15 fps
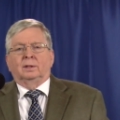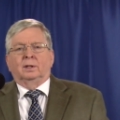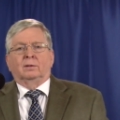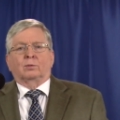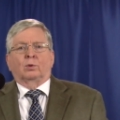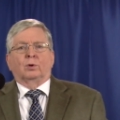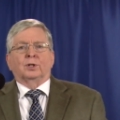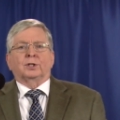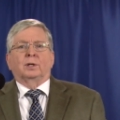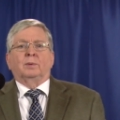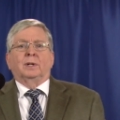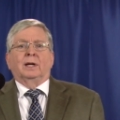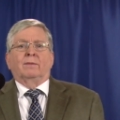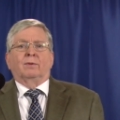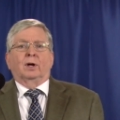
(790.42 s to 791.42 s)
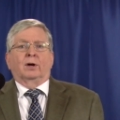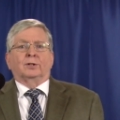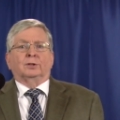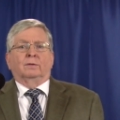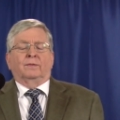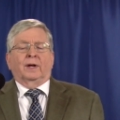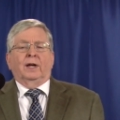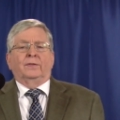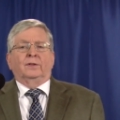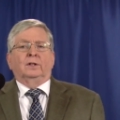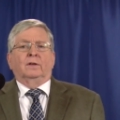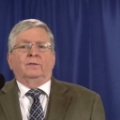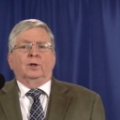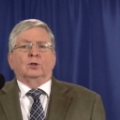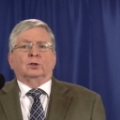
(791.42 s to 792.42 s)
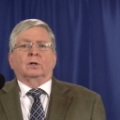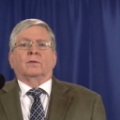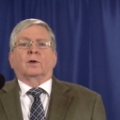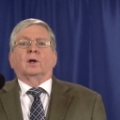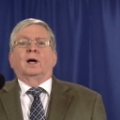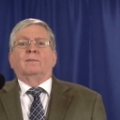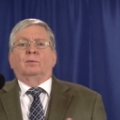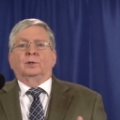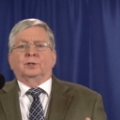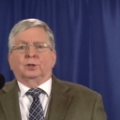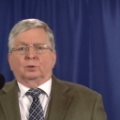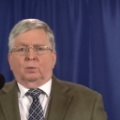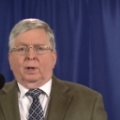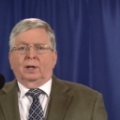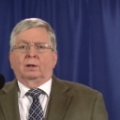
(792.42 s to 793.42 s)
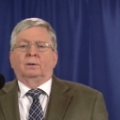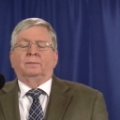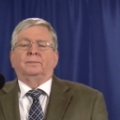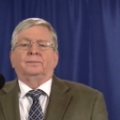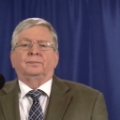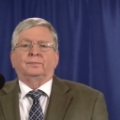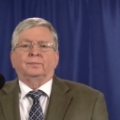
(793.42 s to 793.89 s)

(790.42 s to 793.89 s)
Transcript: And of course, they would have loss of faith in the future of their loved ones as well.